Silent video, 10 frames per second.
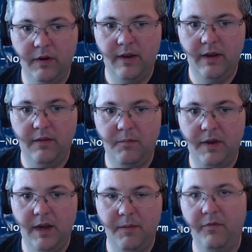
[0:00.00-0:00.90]
can take some
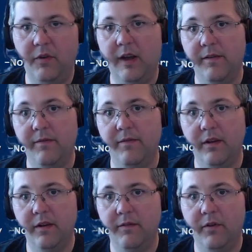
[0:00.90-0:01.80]
time if you have
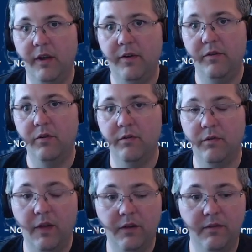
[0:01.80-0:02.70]
hundreds or
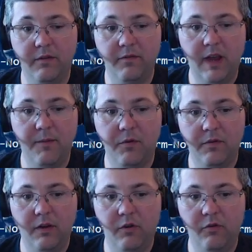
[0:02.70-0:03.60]
thousands of cameras
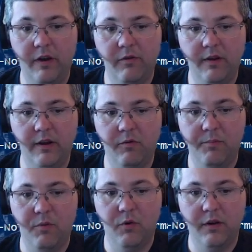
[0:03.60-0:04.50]
that you're generating a
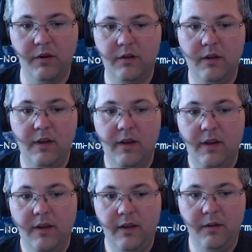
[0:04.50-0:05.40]
report on.
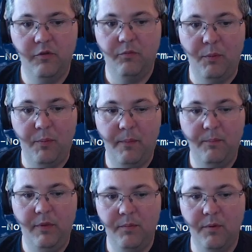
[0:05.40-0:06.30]
Just
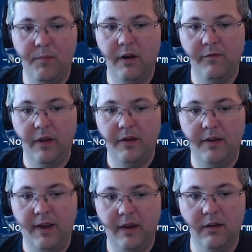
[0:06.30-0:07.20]
be prepared for that to
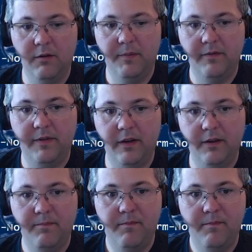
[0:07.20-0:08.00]
take a little bit of time.